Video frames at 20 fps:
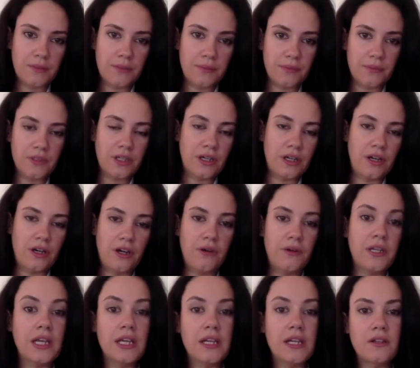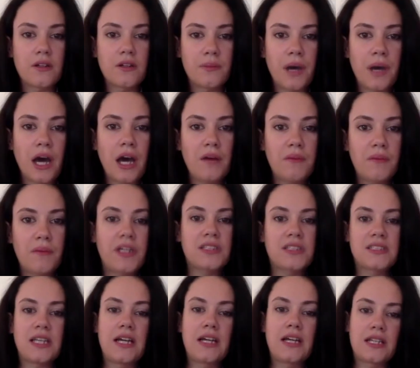the hurricane in the Bahamas,
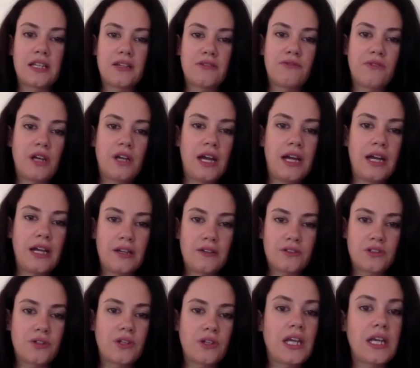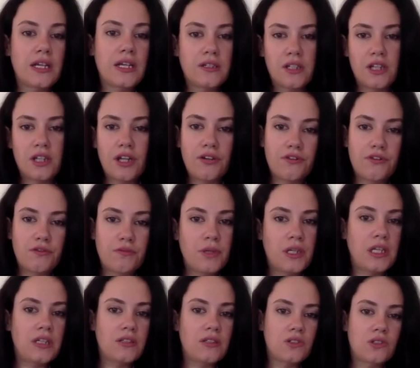I donated a lot of
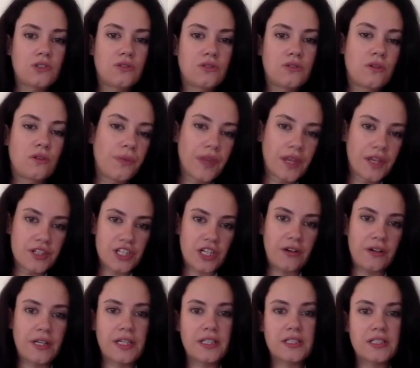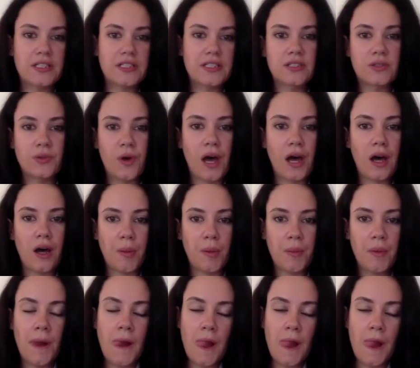money to charities to help,